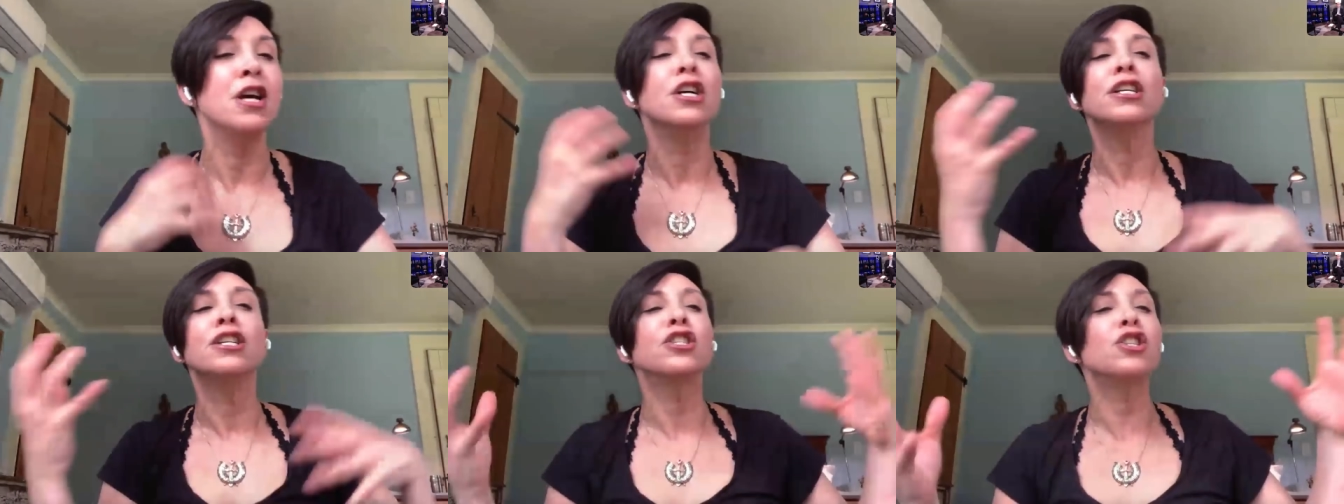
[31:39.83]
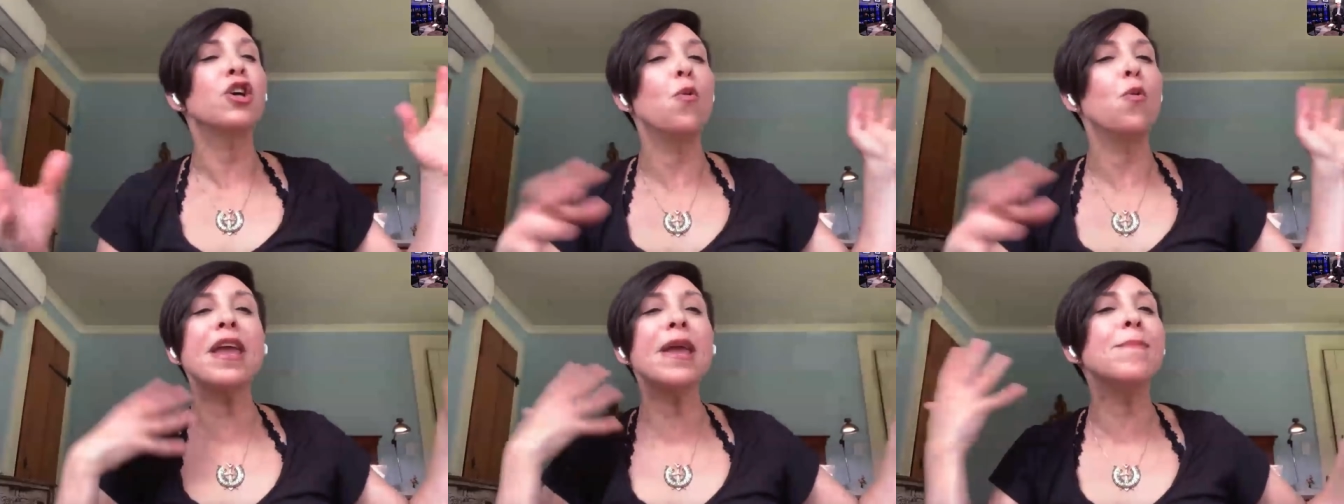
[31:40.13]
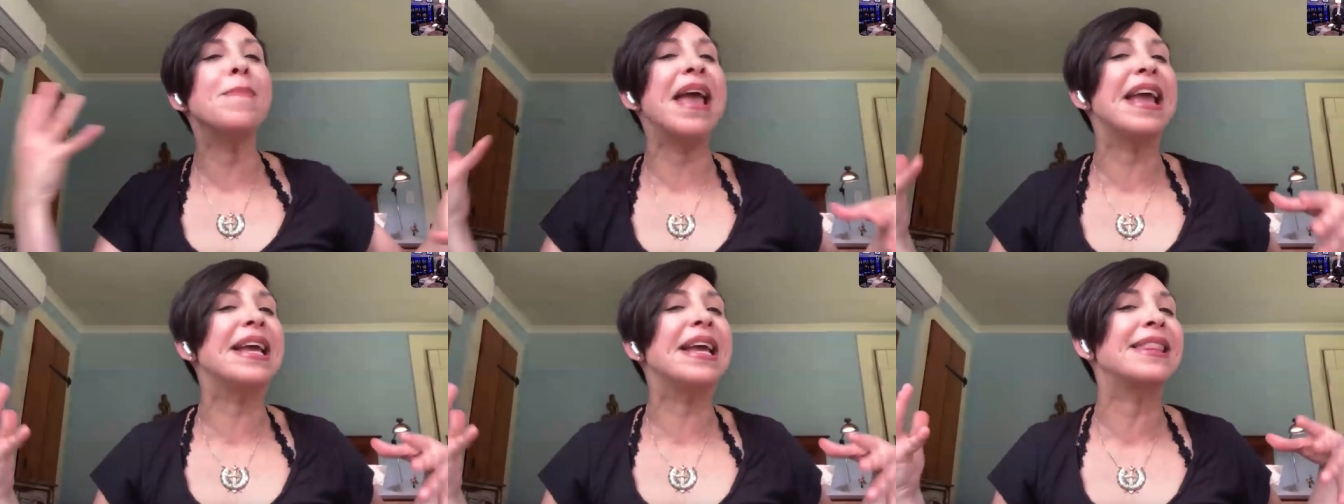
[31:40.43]
so we
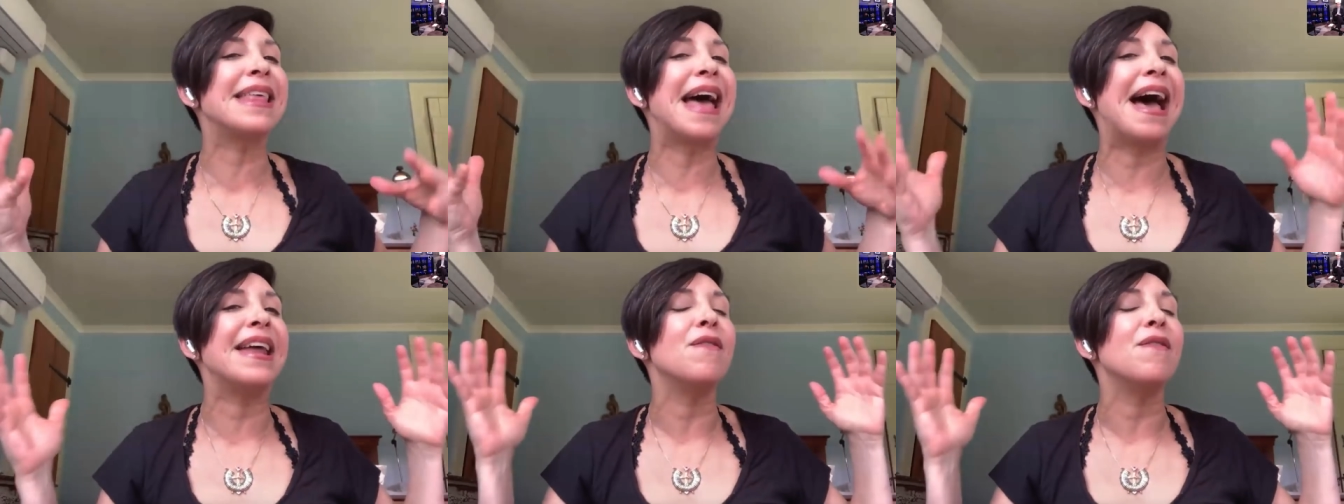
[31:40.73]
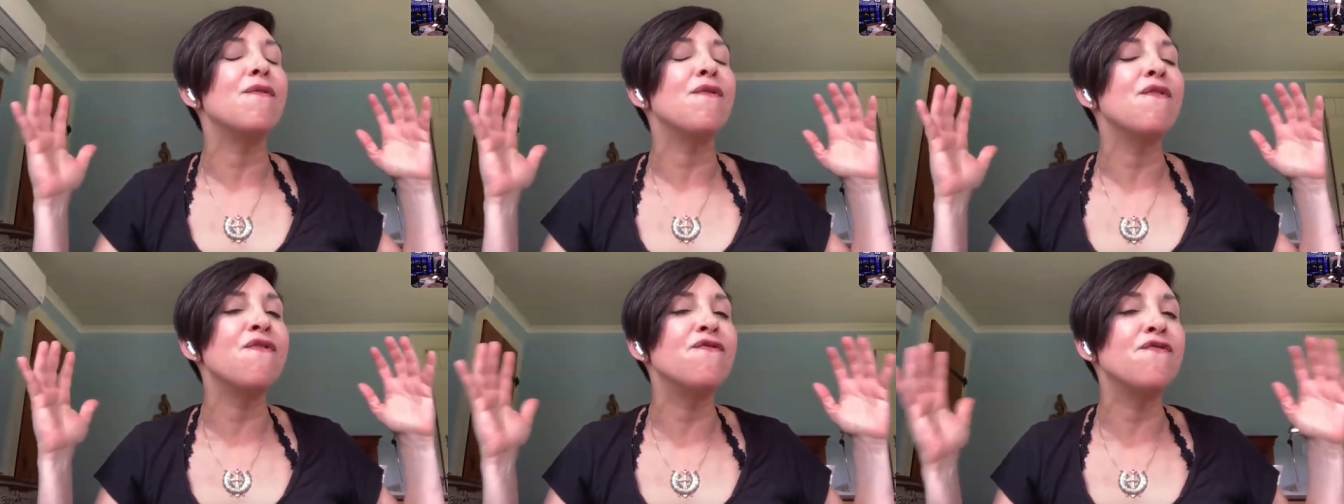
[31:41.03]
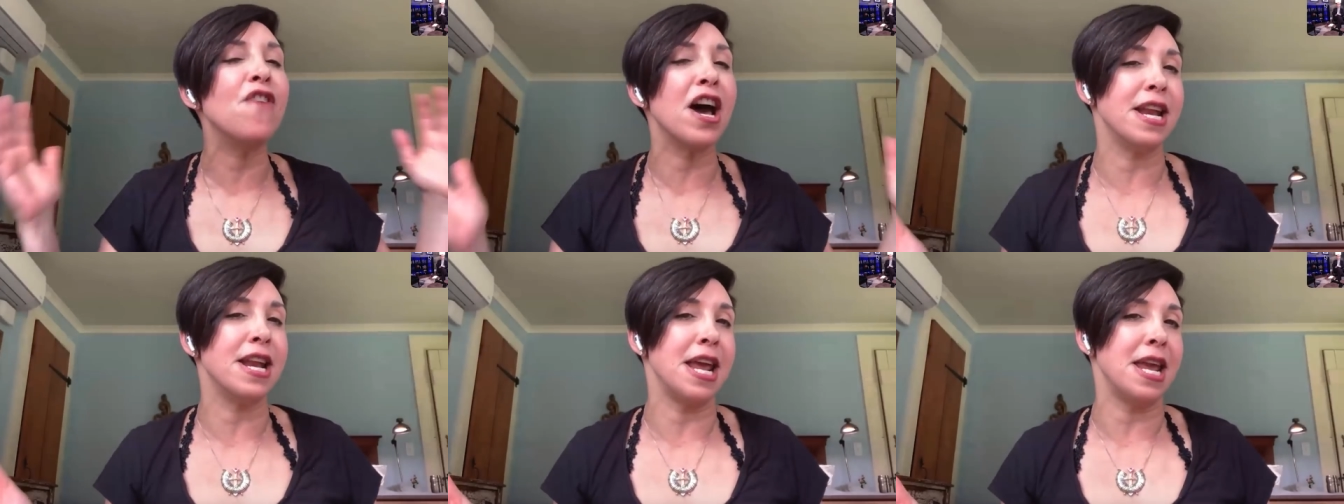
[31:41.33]
make that
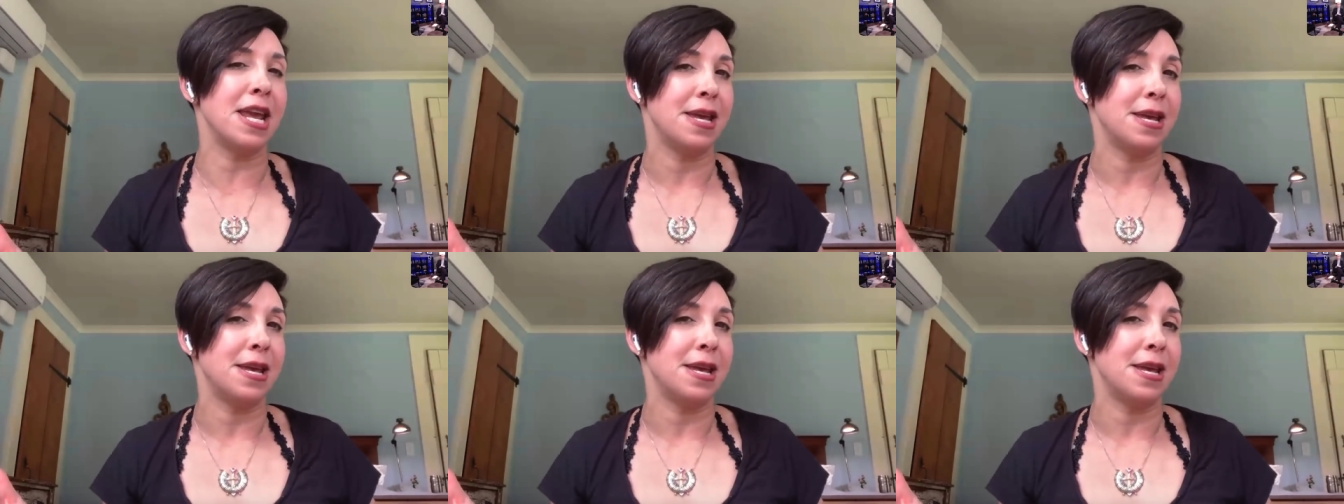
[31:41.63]
funny